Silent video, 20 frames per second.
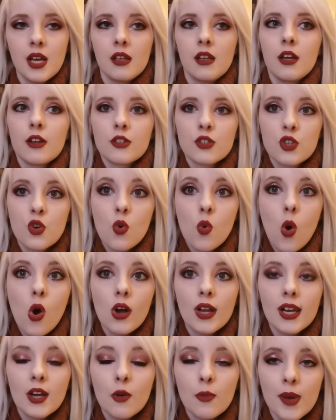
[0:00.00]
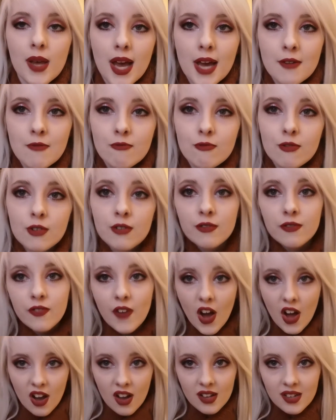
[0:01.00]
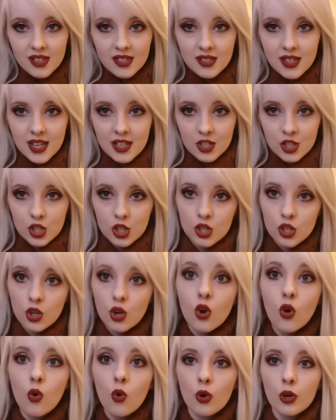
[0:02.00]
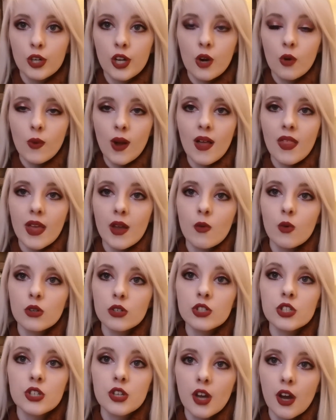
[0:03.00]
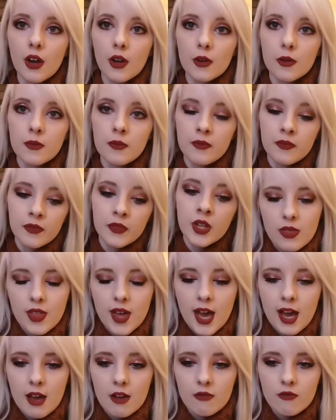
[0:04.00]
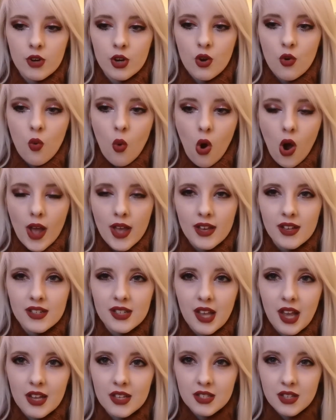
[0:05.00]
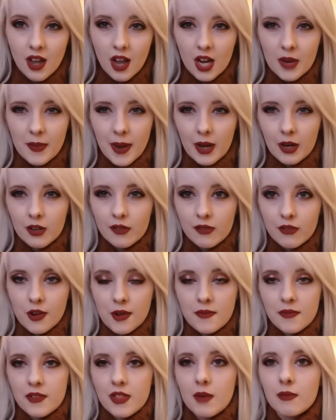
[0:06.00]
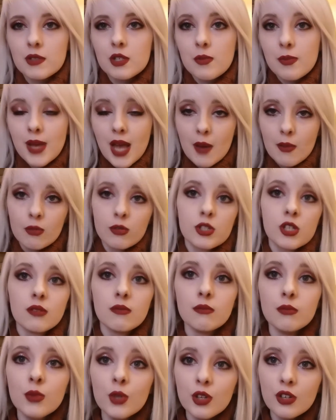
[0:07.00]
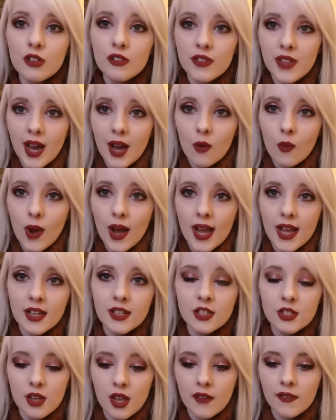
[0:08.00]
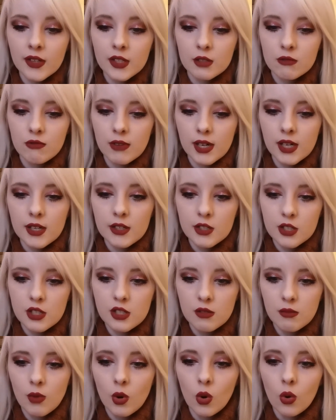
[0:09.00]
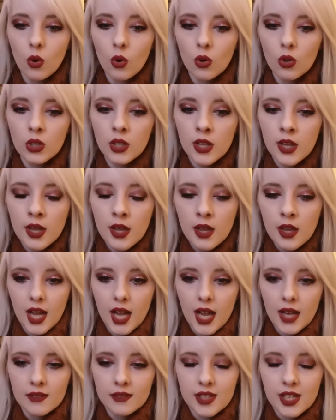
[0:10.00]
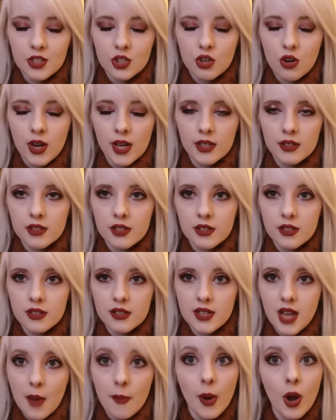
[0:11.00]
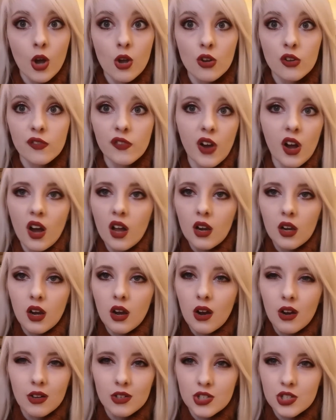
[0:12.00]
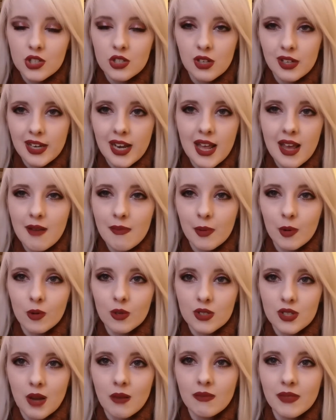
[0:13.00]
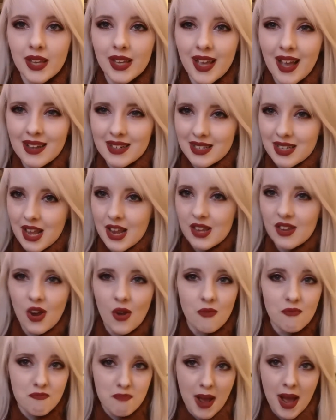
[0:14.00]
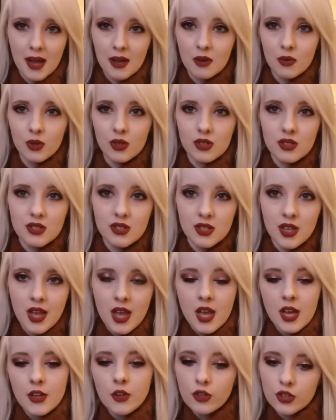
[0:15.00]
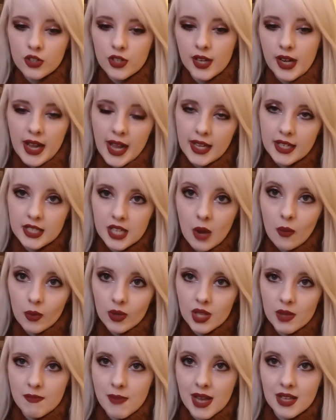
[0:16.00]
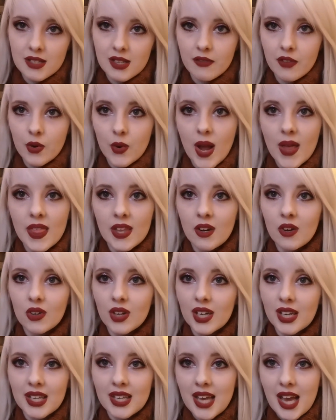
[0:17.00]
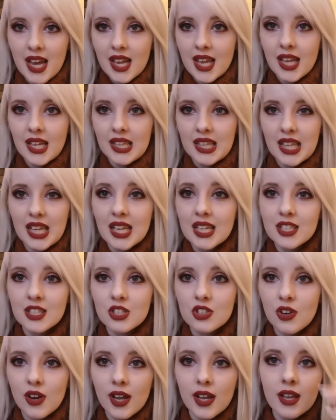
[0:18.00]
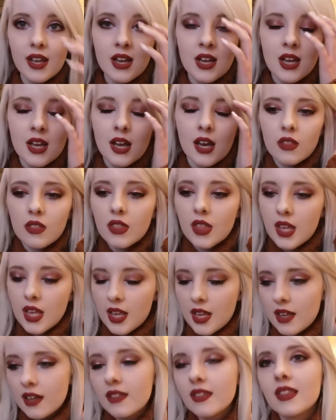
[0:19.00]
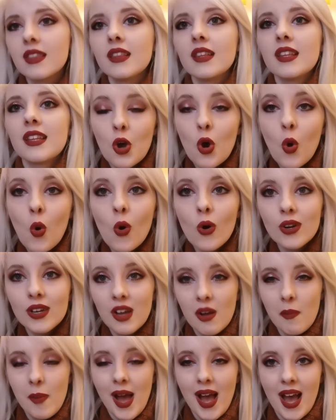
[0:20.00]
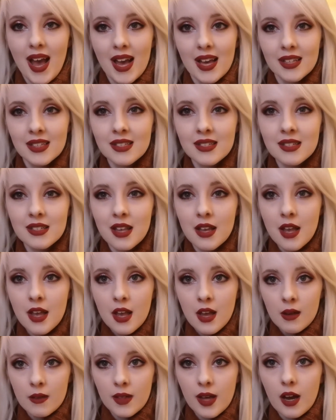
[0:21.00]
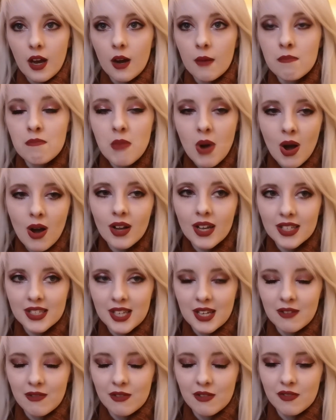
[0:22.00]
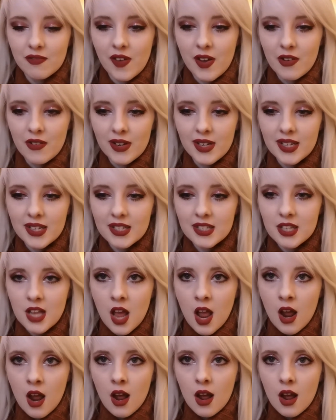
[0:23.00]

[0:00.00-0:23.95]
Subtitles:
like squat a little bit and reverse into the corner where they want to go. That requires a certain amount of room for them to be able to move that way. So if it's really small and they're trying to step over a large lip or something as they go backwards, you're just going to end up with a mess everywhere. They're not going to get it in the litter tray. The corner pans that are marketed for ferrets,